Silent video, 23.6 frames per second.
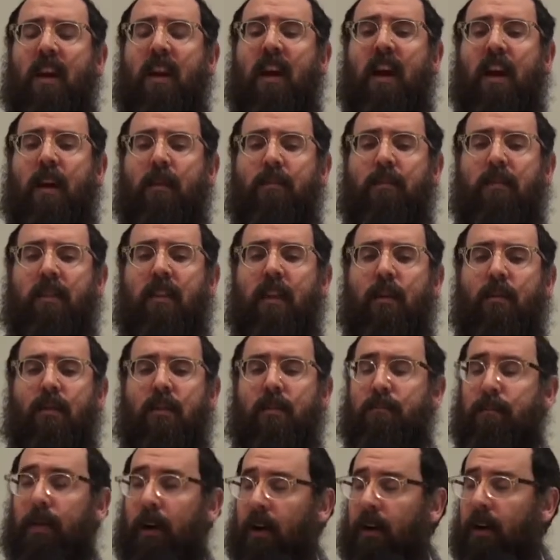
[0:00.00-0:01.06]
There was
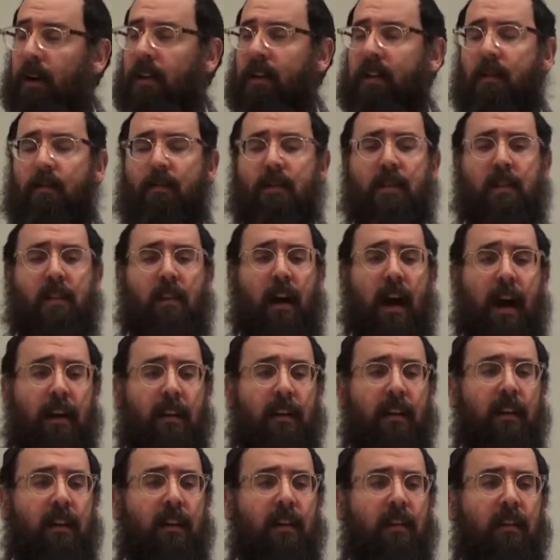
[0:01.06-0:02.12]
barak, there was
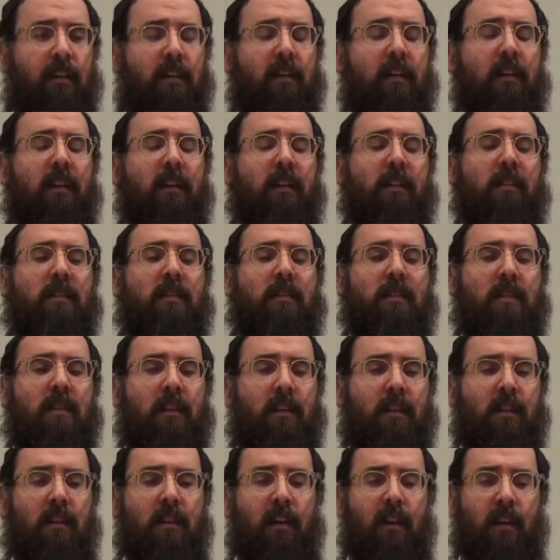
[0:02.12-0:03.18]
lightning, and
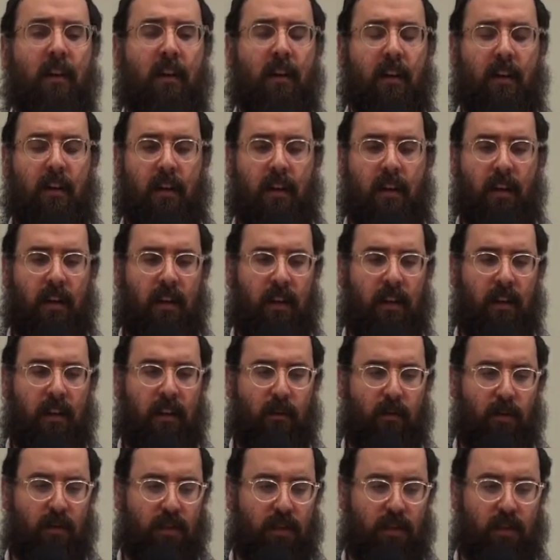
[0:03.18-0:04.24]

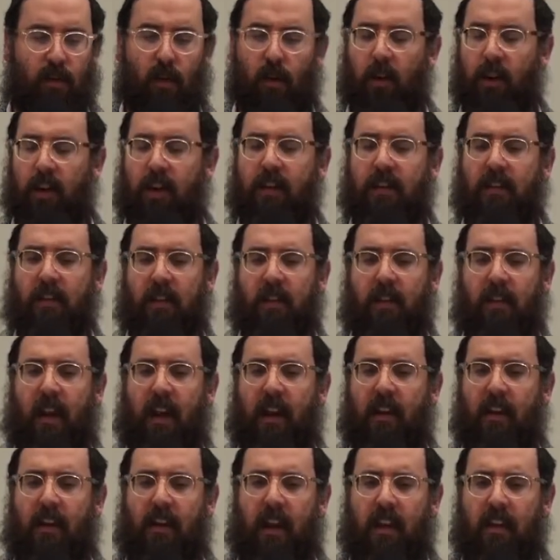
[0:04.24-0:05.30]
there was noise,
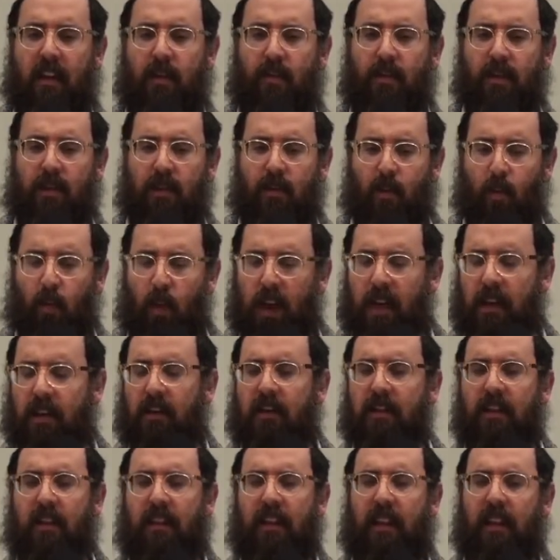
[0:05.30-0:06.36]
and there was a
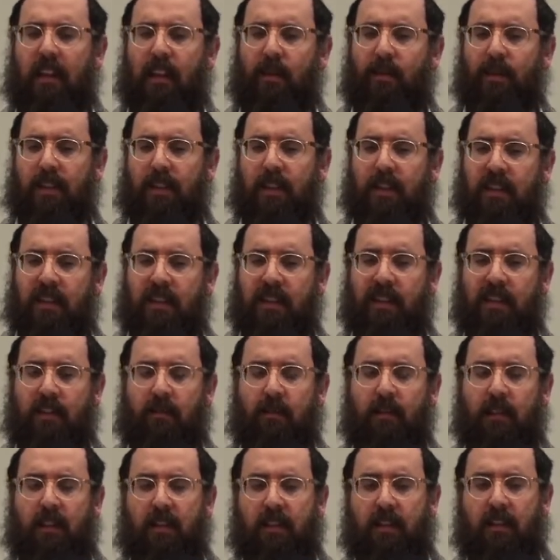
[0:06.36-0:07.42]
wind, and then there was the
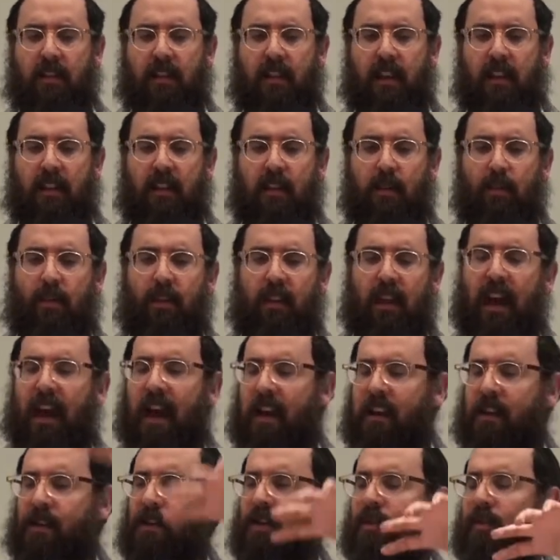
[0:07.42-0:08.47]
stillness, and there were the
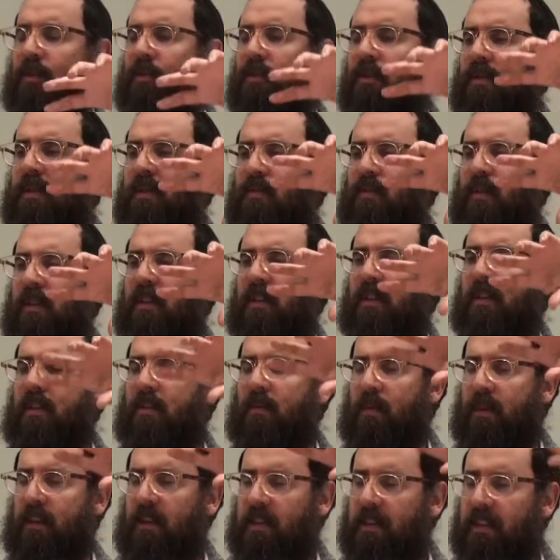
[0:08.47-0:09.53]
angels
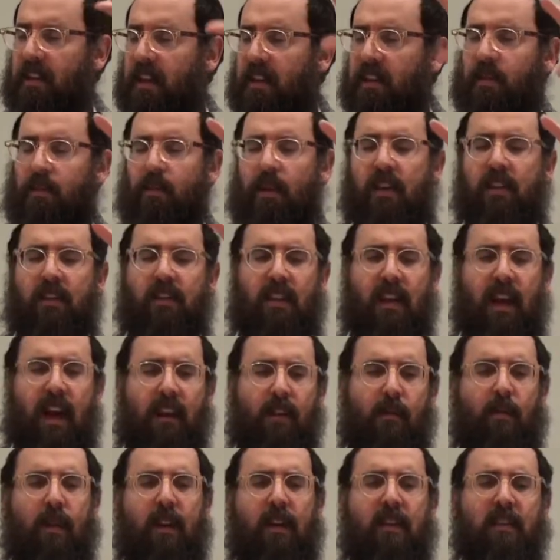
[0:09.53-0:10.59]
with 6 wings and
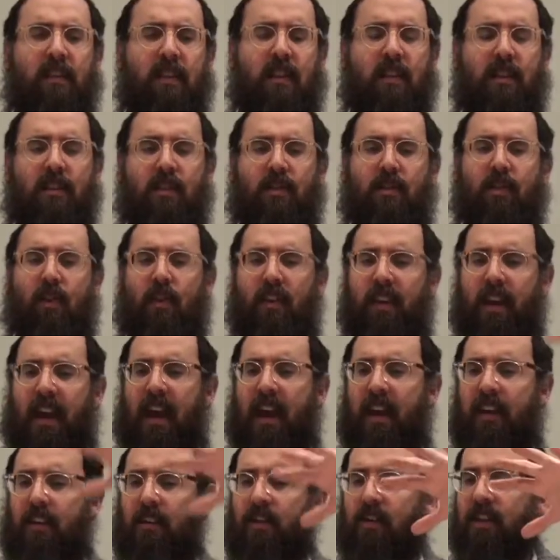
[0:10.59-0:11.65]
8 wings, and he saw the
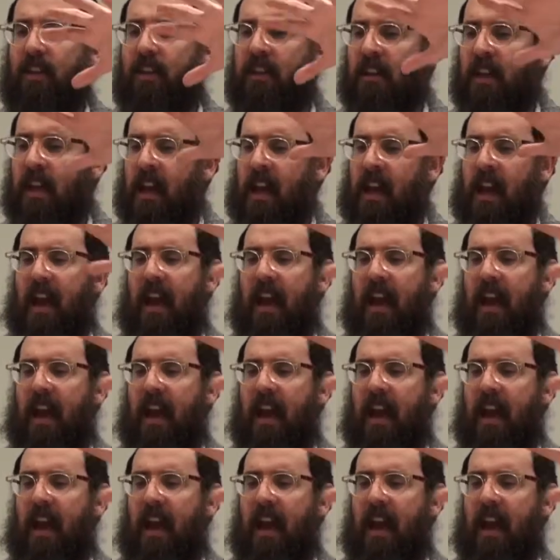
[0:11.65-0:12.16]
energies,